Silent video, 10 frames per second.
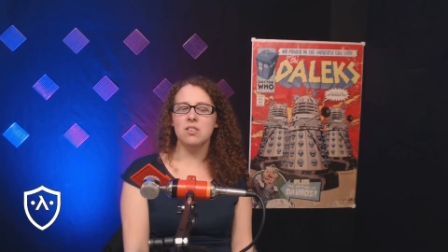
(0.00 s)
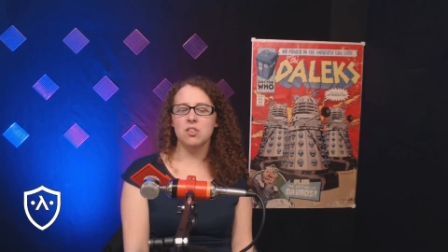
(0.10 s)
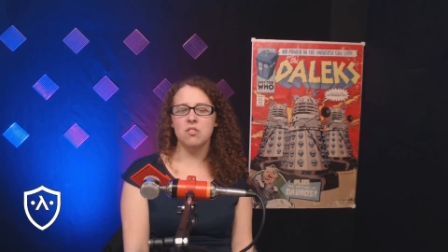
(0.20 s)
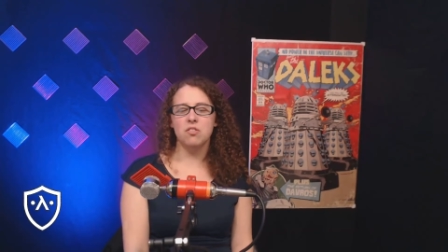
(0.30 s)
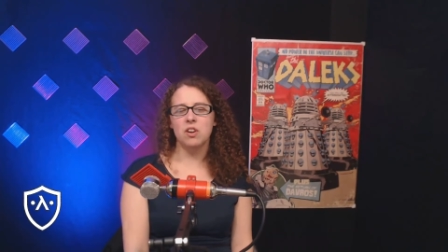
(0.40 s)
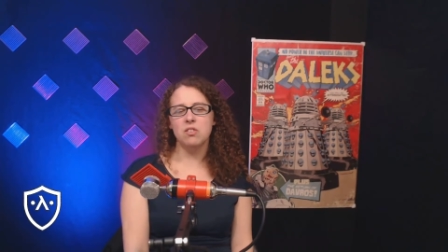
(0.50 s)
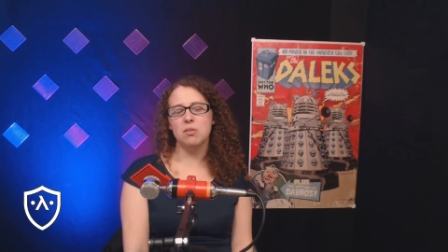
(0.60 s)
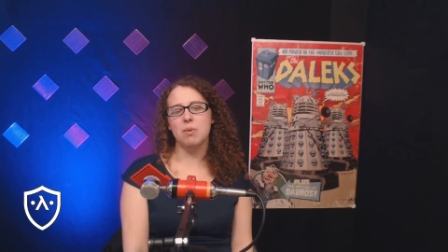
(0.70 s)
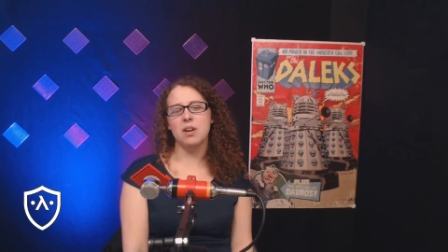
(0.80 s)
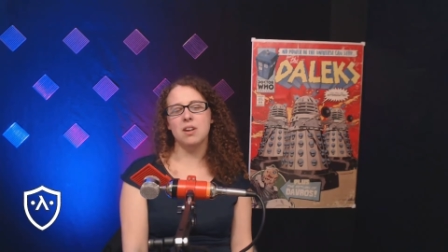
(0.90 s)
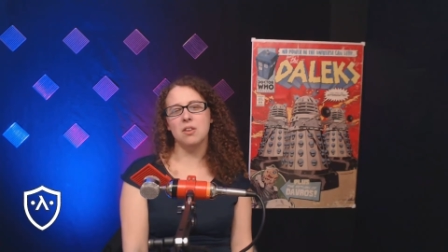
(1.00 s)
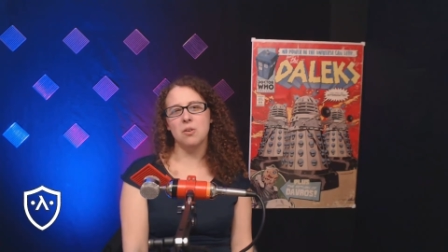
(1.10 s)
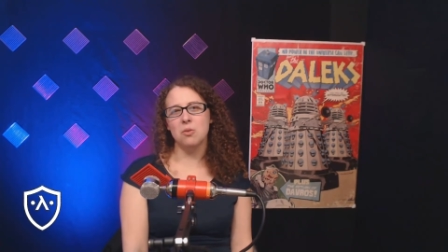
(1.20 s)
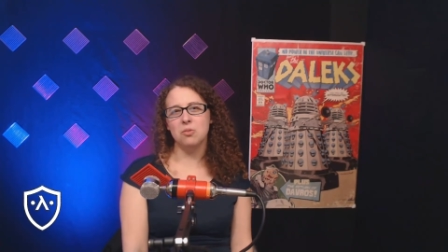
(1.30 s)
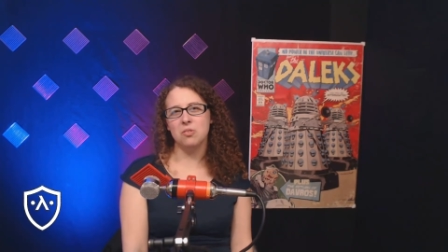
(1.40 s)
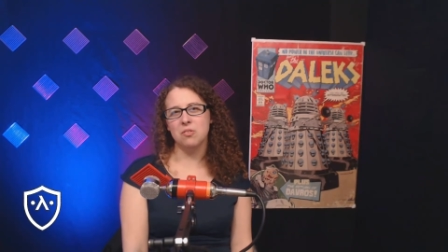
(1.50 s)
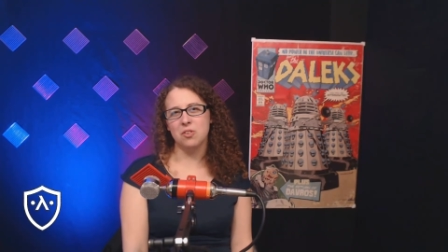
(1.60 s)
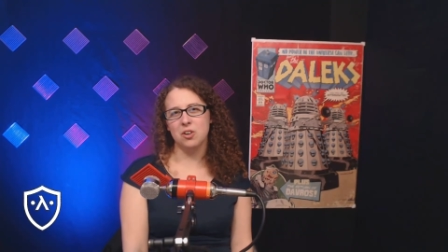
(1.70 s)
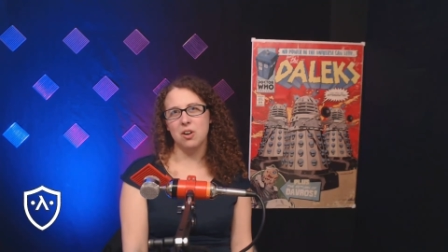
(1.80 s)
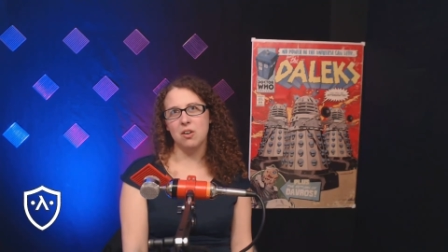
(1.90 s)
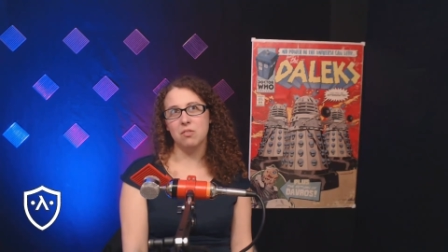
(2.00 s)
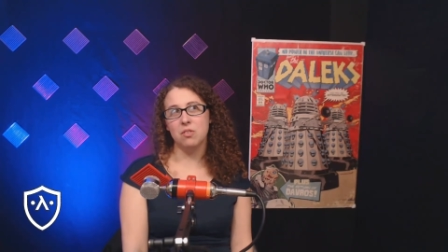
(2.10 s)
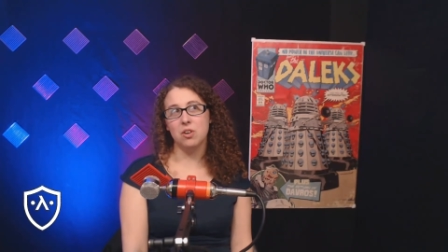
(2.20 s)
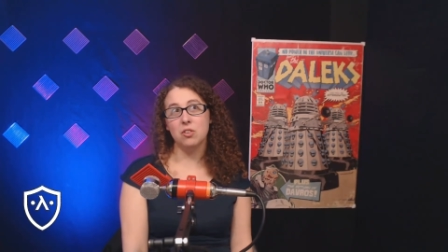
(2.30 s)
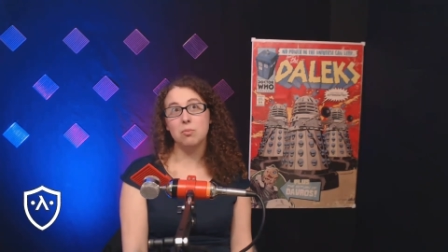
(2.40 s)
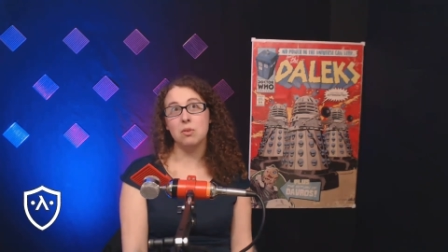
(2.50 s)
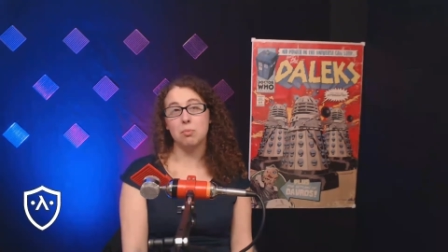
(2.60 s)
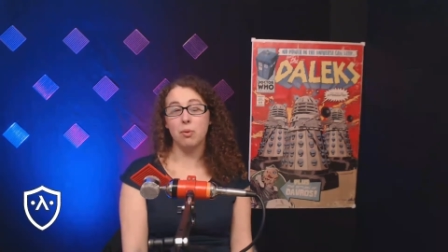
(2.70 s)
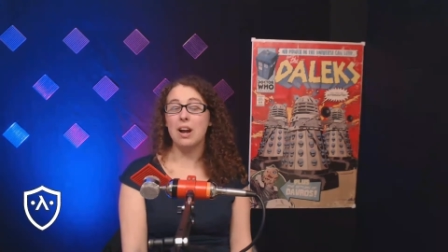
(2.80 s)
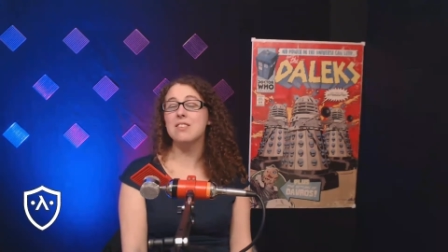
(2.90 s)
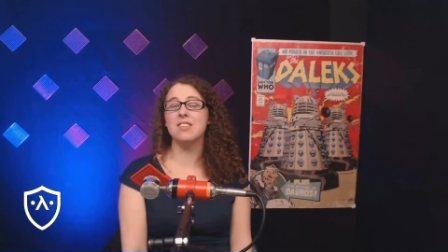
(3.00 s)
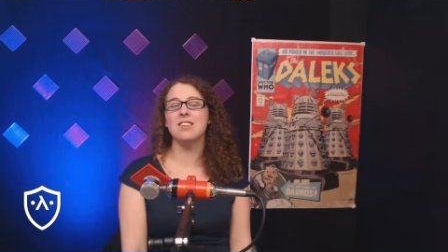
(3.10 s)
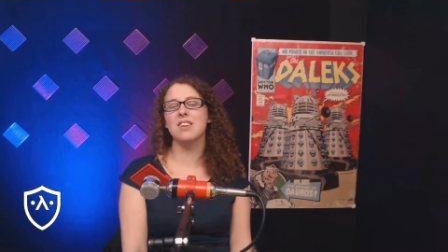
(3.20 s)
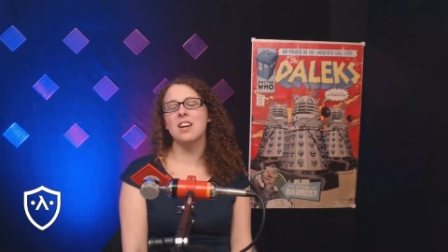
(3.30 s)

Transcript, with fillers: confronted by the ghosts of Christmas present,